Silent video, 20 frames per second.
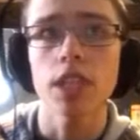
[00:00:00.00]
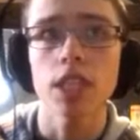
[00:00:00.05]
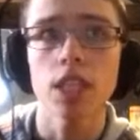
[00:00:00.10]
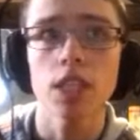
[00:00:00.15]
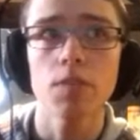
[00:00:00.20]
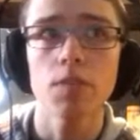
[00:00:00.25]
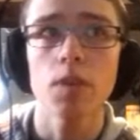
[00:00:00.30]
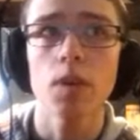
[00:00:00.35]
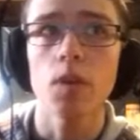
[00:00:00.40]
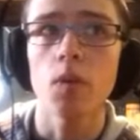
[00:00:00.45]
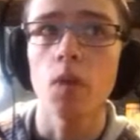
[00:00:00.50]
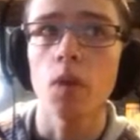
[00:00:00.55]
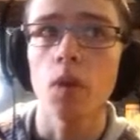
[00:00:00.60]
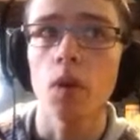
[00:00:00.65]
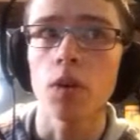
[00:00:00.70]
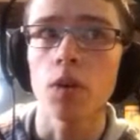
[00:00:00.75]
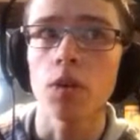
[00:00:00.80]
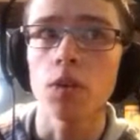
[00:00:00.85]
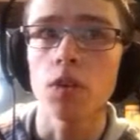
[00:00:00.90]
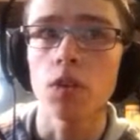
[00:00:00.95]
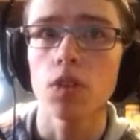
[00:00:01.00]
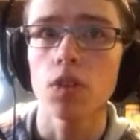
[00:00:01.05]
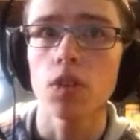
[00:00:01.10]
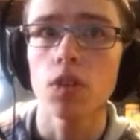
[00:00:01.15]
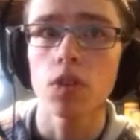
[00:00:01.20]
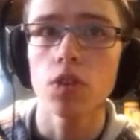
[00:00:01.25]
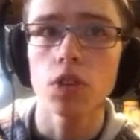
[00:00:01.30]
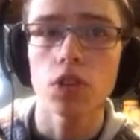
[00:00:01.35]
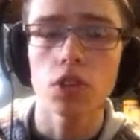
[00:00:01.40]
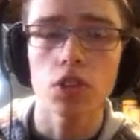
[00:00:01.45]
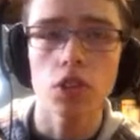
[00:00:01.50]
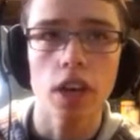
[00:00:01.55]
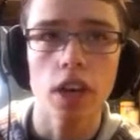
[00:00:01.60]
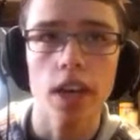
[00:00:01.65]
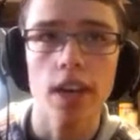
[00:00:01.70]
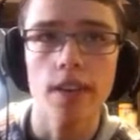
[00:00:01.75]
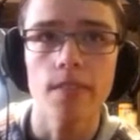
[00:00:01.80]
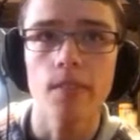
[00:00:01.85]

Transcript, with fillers: lisp or lose track